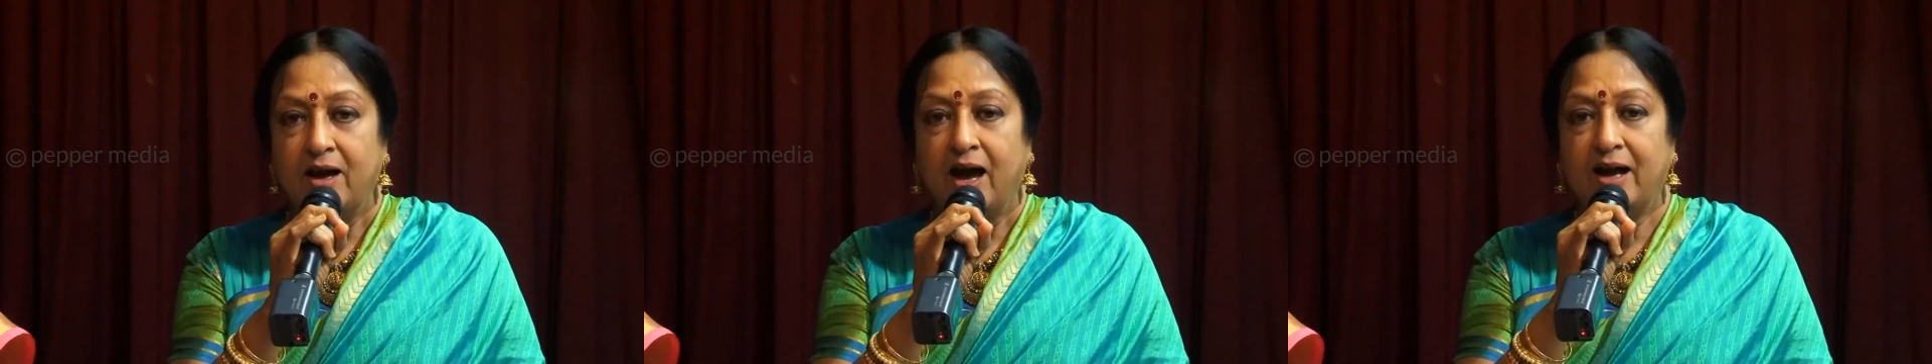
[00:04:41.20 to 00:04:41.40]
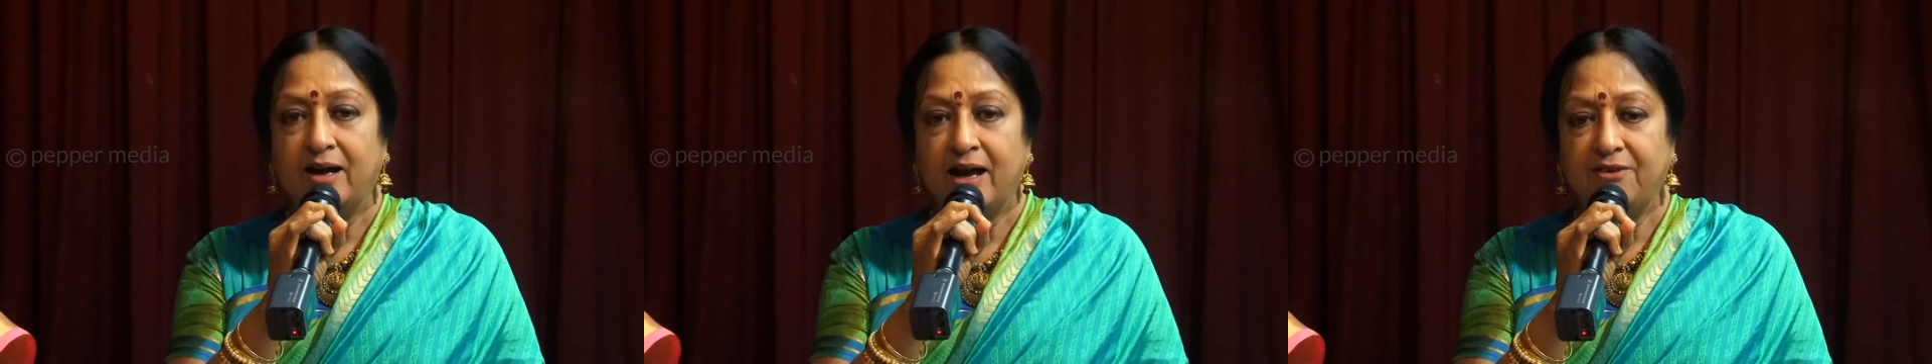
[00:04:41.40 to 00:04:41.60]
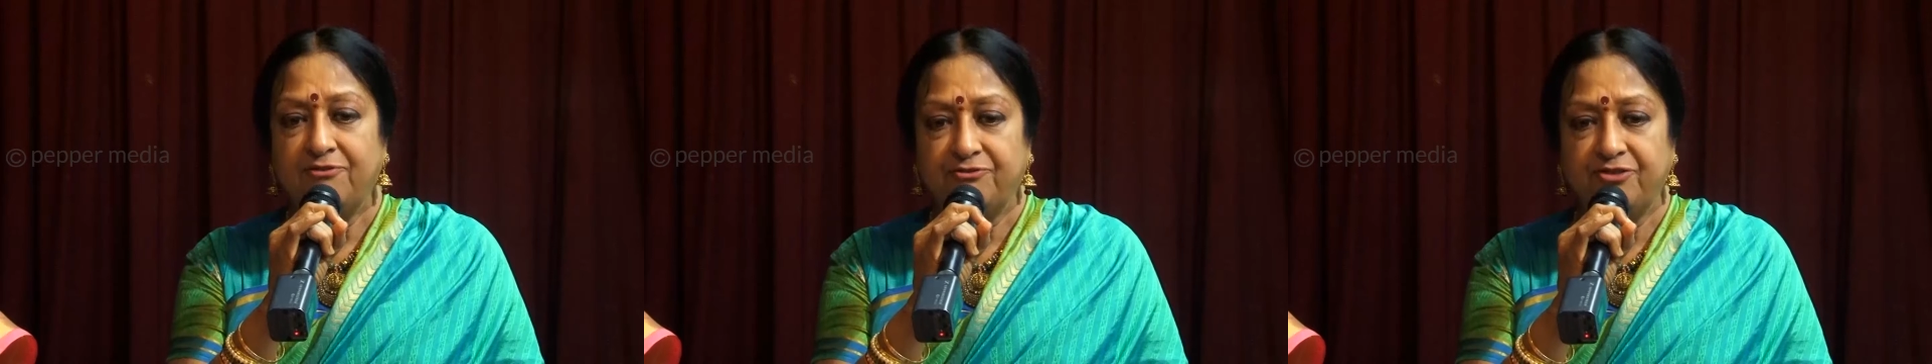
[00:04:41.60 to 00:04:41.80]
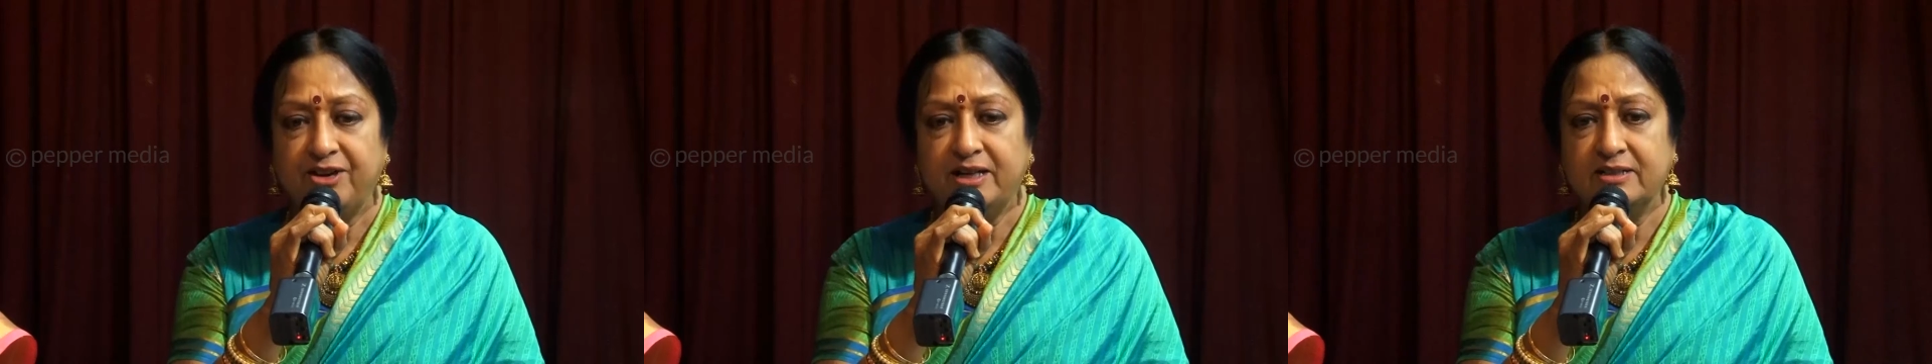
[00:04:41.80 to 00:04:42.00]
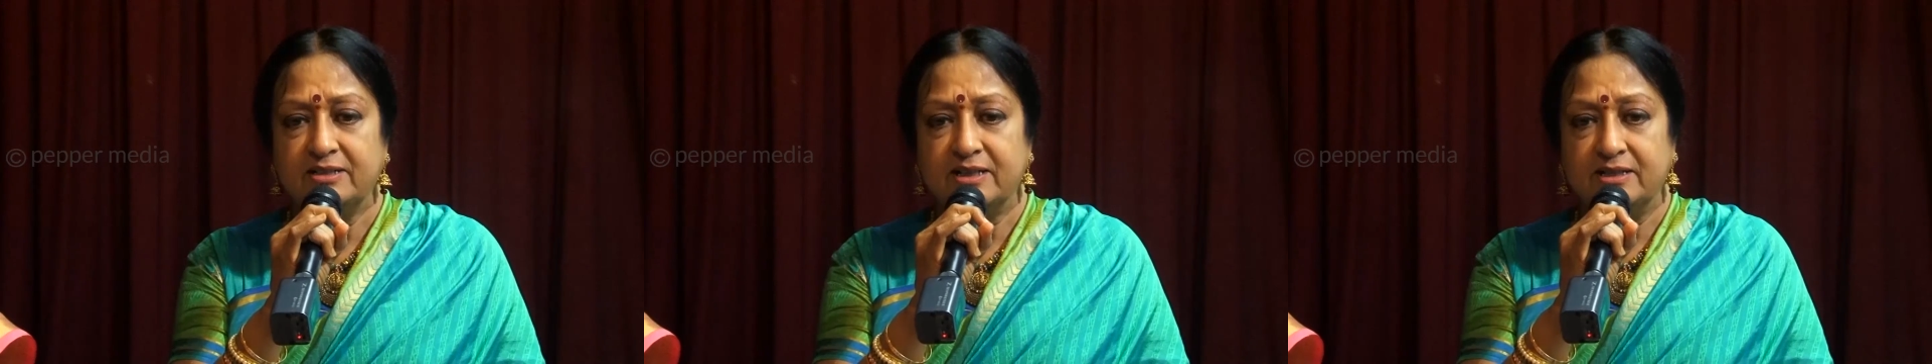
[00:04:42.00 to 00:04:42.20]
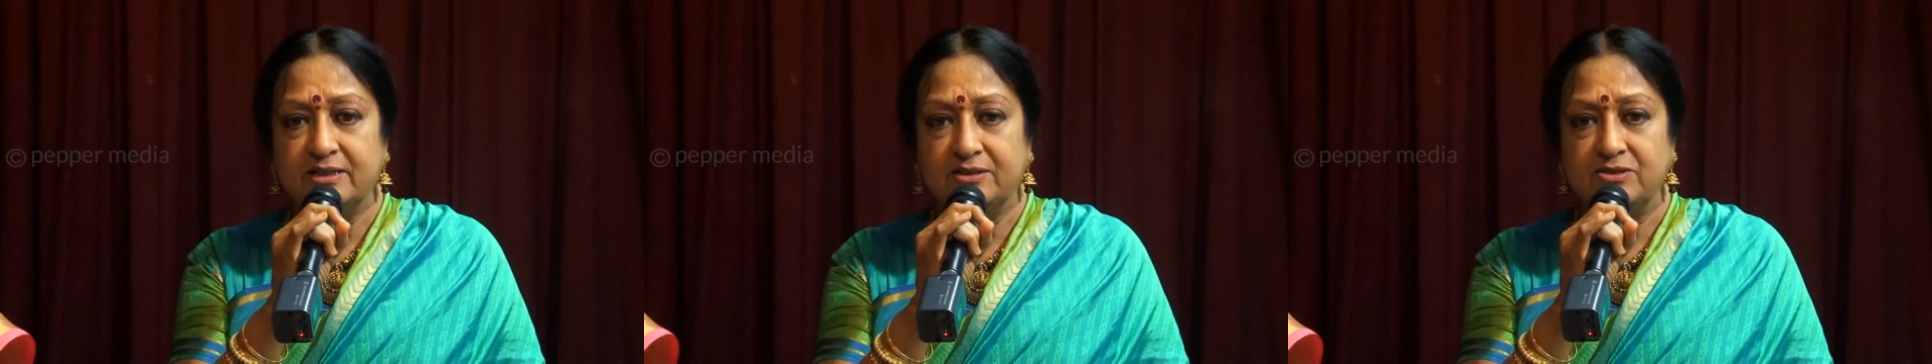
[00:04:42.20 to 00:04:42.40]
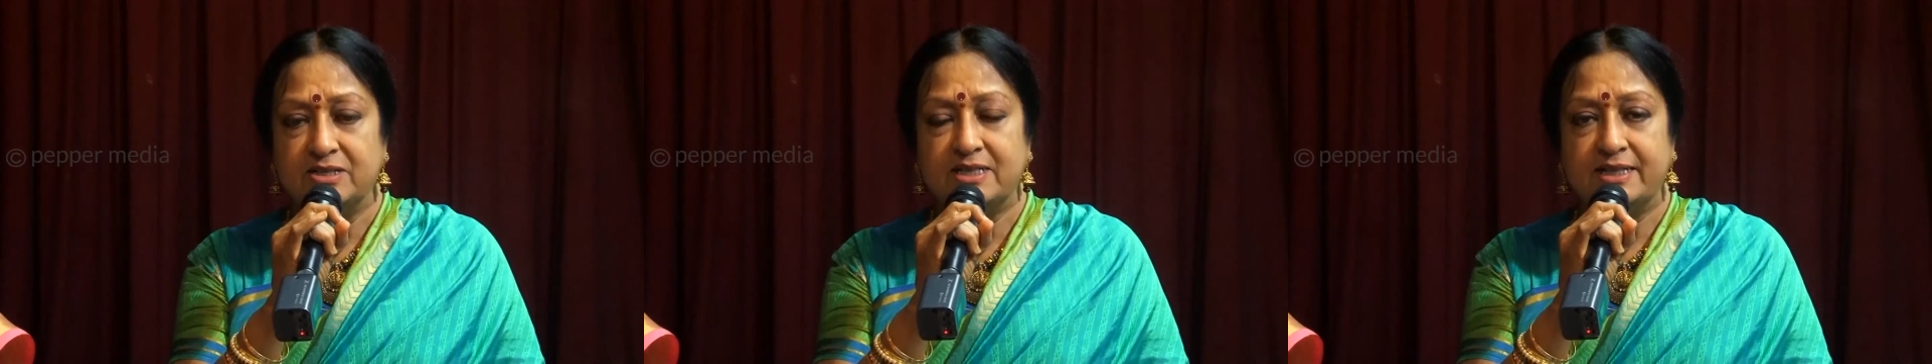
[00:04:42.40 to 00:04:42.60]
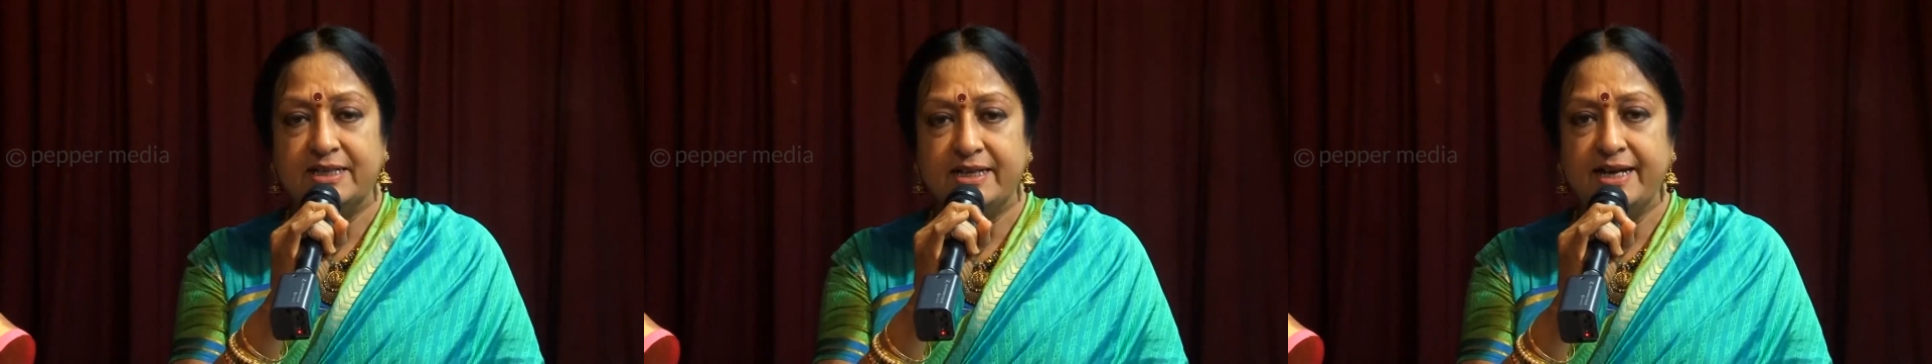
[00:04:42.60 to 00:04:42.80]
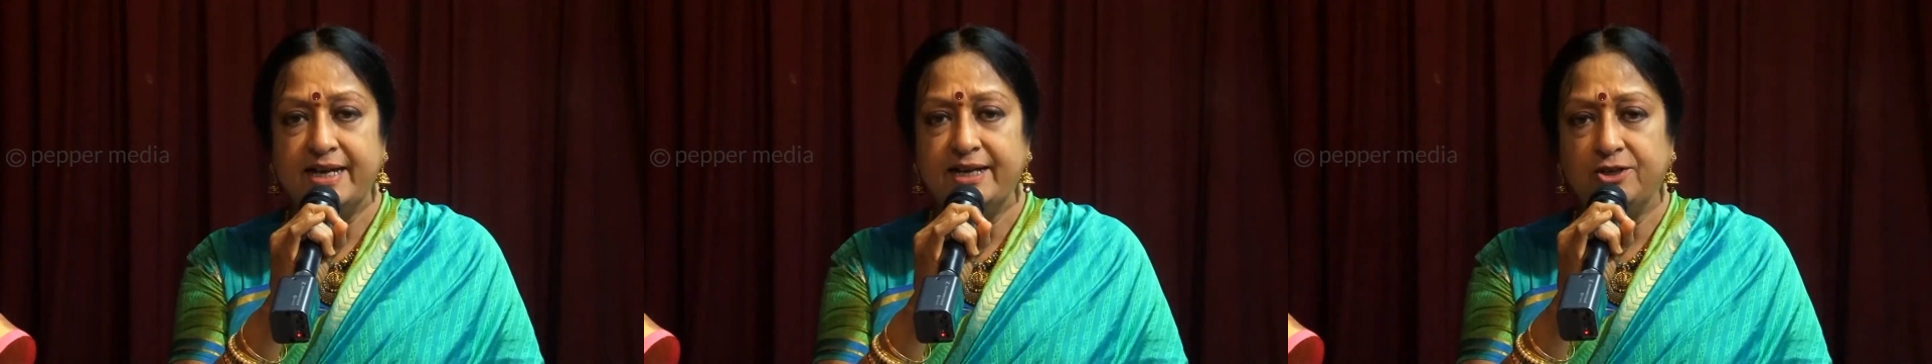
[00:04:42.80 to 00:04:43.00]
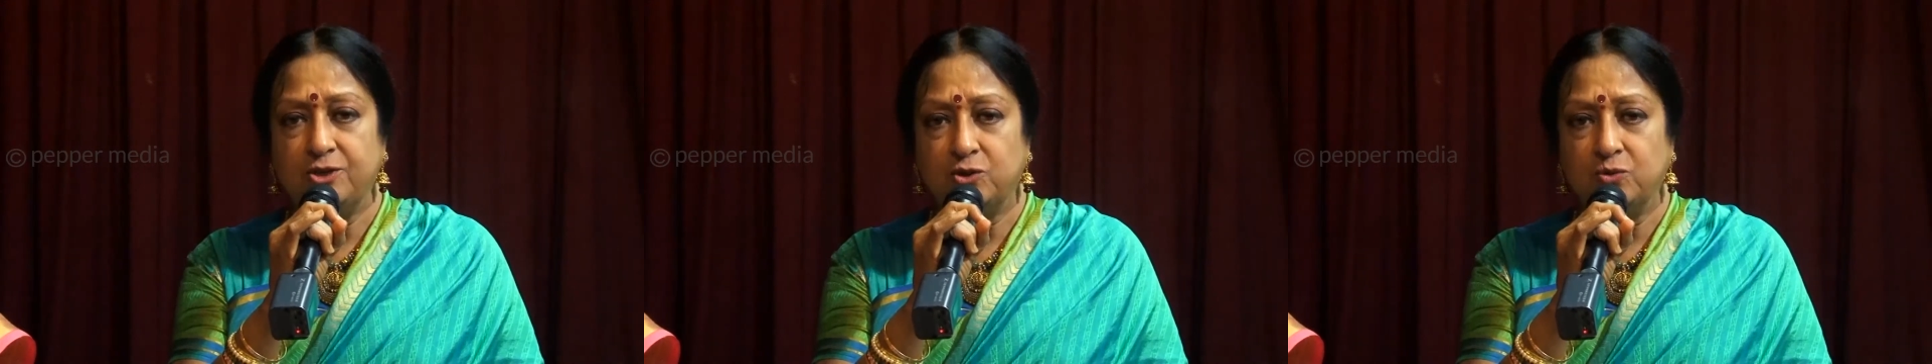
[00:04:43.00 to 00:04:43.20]
And I felt there was a
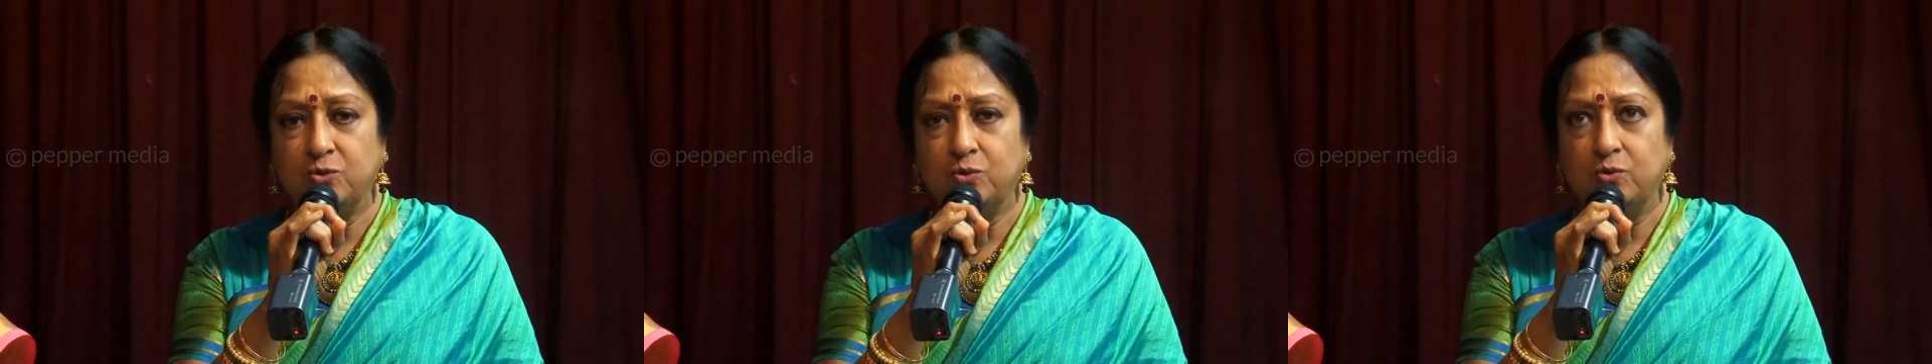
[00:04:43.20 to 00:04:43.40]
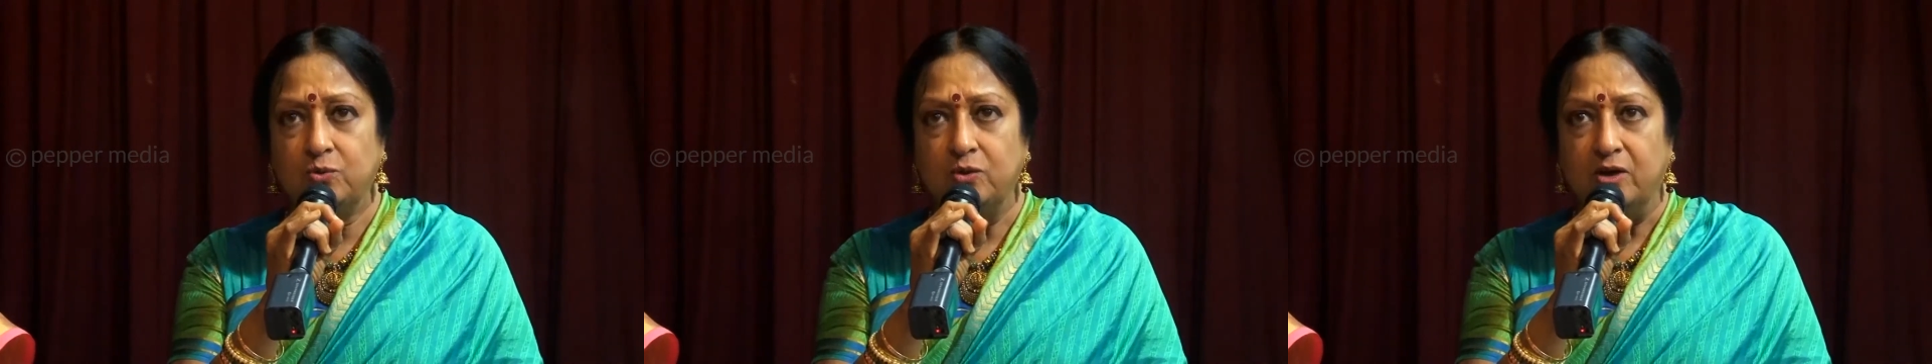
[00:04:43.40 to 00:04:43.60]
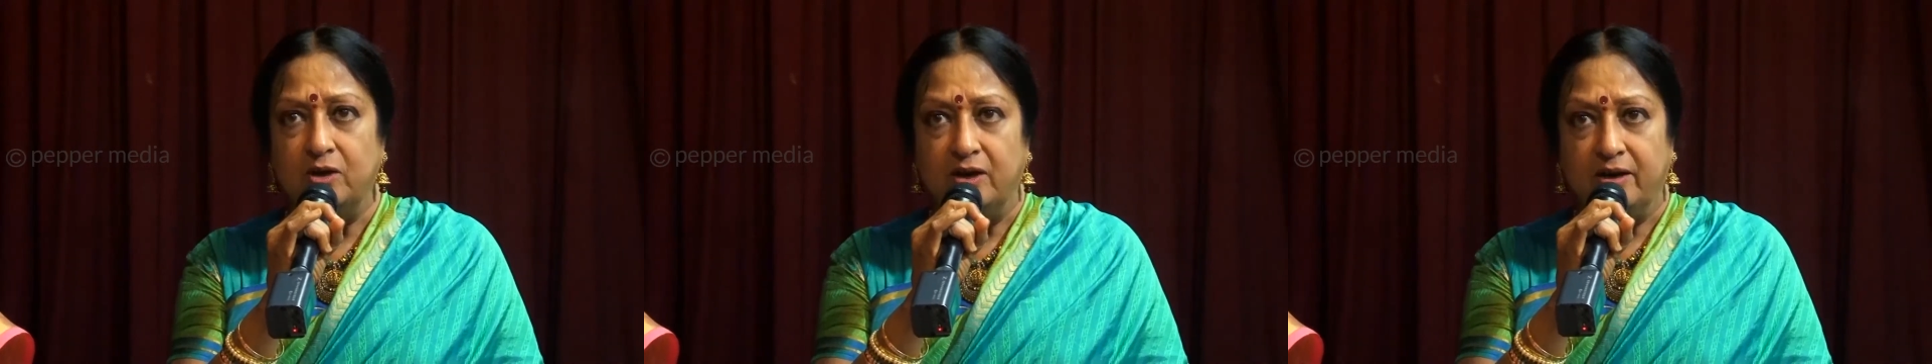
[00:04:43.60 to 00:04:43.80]
need to